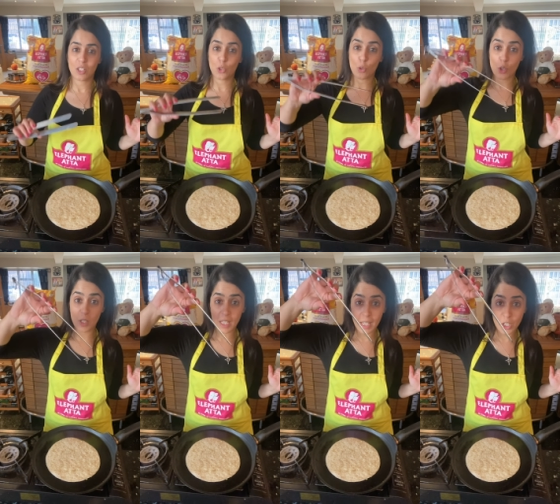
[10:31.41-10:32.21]
You also need
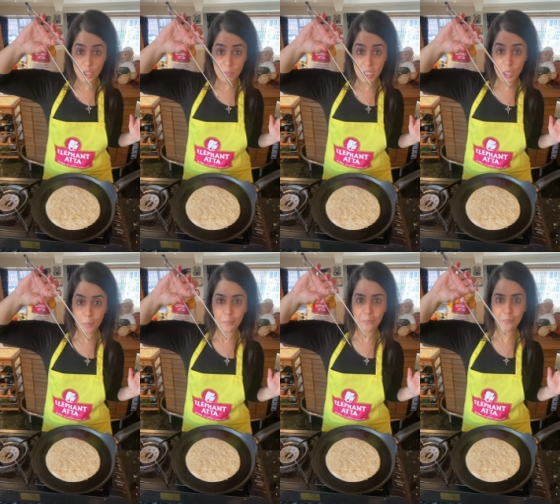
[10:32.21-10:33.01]
a chimta
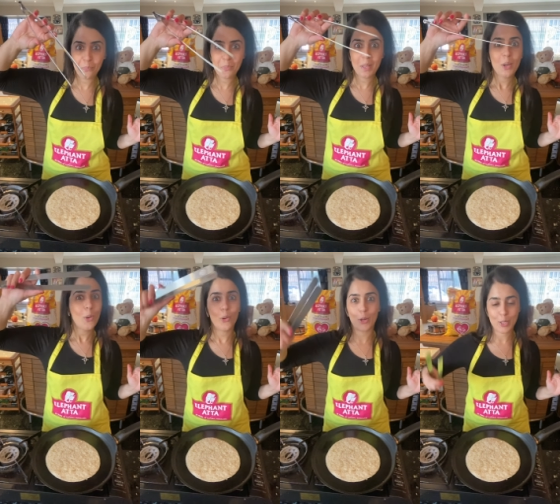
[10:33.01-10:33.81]

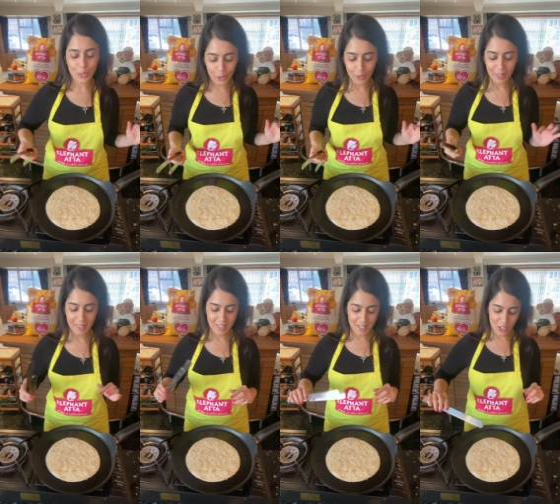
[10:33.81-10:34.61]
or a tongue,
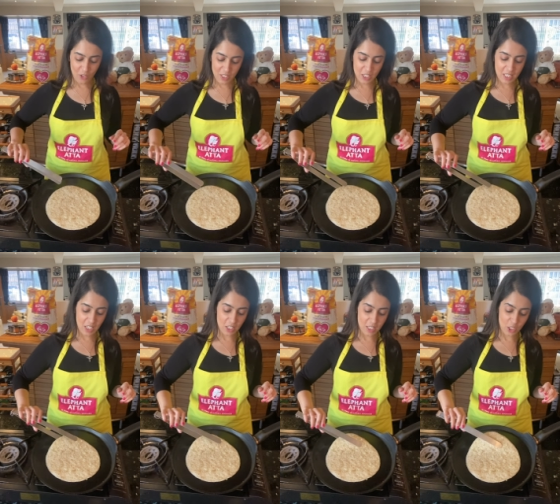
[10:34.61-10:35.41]
obviously, to toss
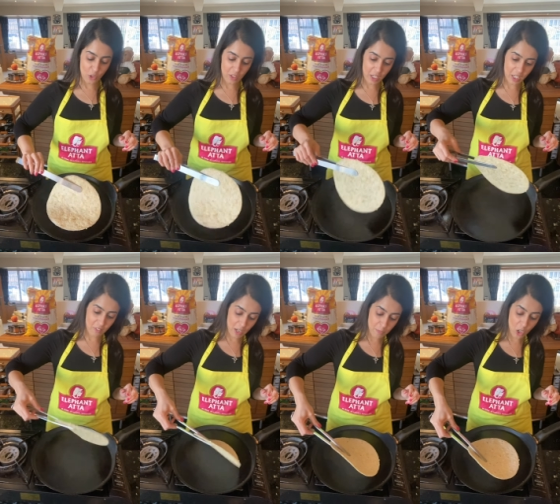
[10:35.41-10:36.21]
this over the naked
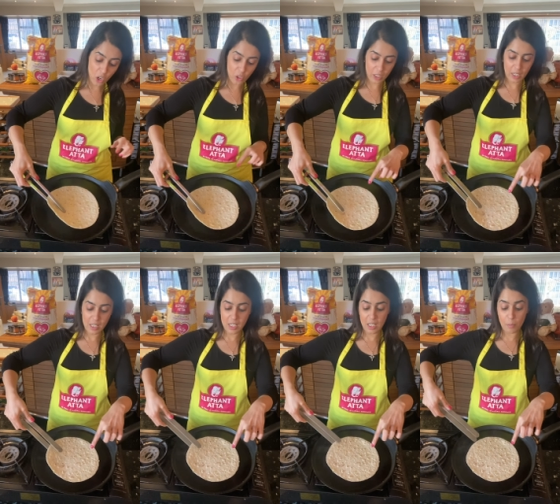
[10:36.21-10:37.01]
flame. Oh look, I can
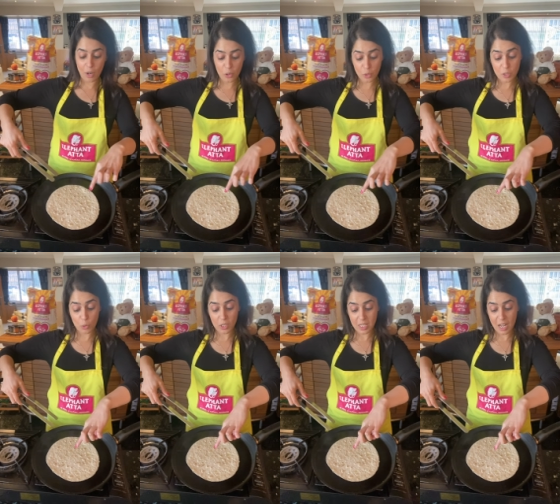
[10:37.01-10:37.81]
see the brown
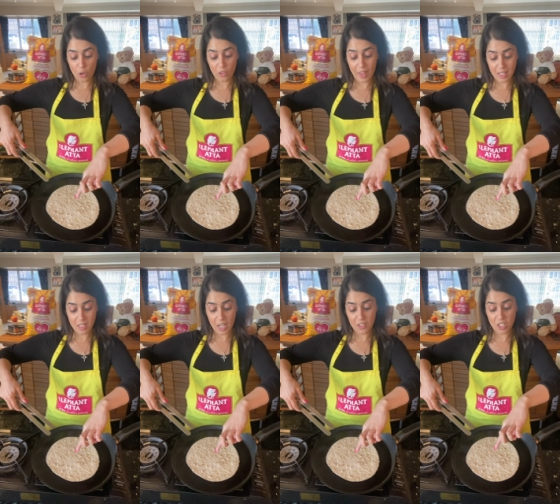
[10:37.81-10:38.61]
spots now on that
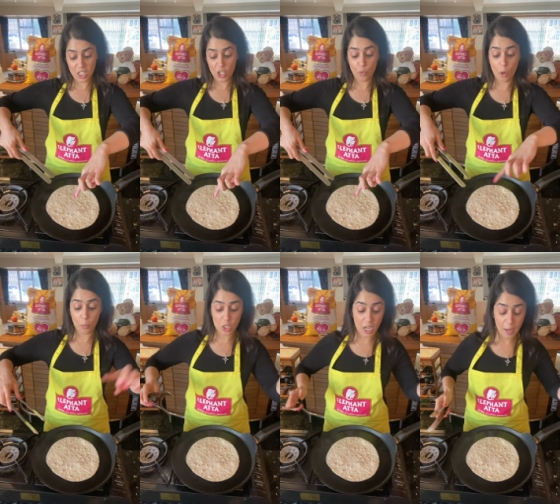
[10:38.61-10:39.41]
side. Turned it over one more
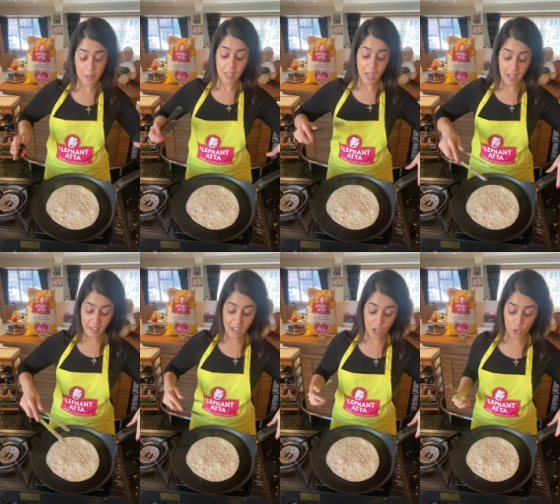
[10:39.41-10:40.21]
time, and
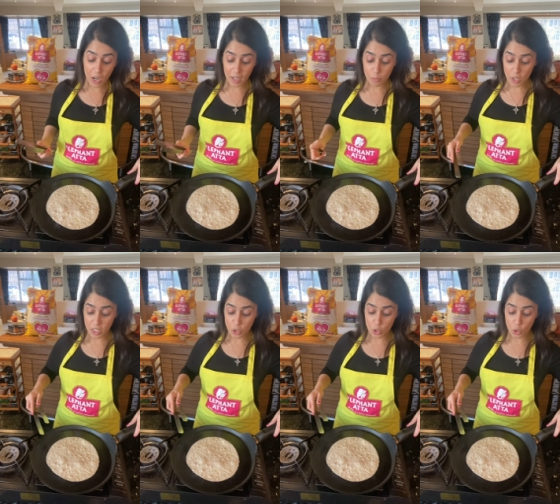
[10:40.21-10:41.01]
now I am ready to
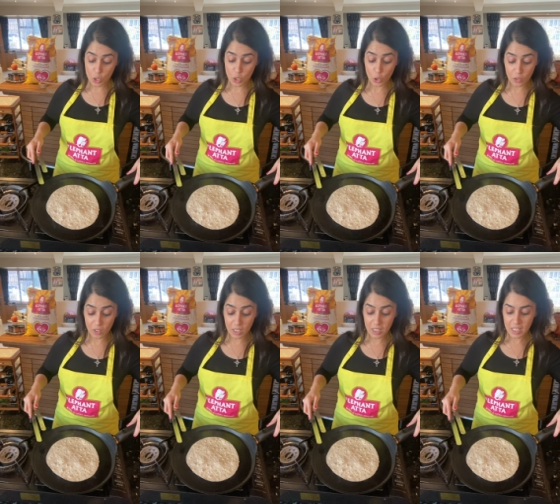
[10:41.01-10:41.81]
toss over
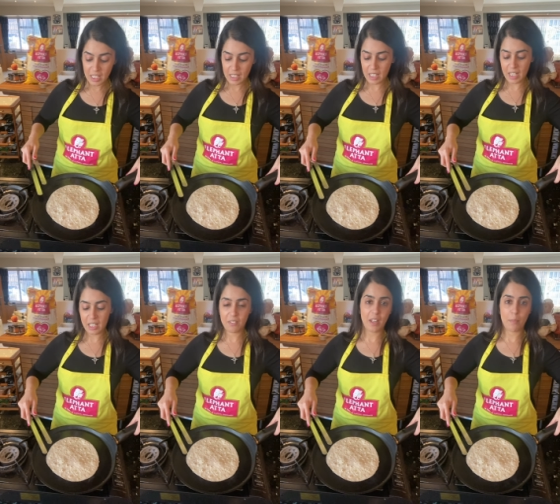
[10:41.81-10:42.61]
the naked
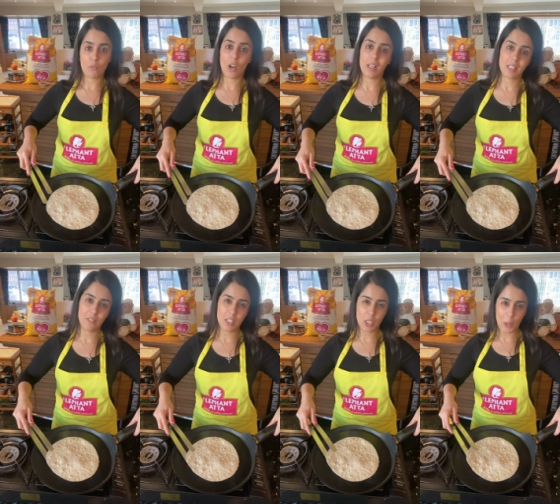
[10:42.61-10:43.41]
flame. Right, let's give
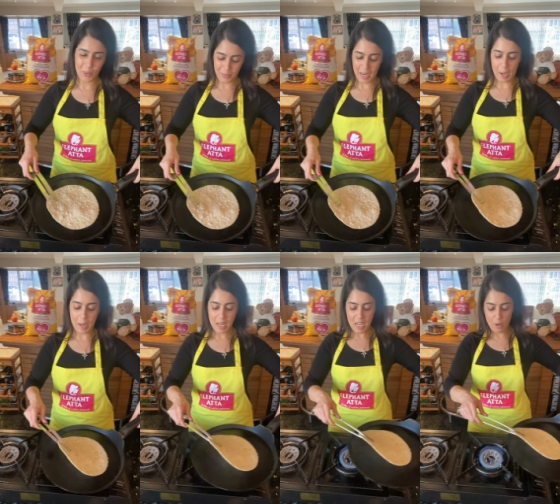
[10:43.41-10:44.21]
this a go. Okay,
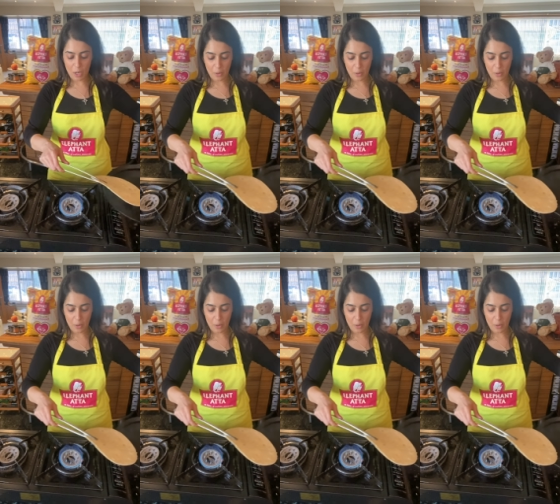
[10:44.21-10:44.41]
here we go.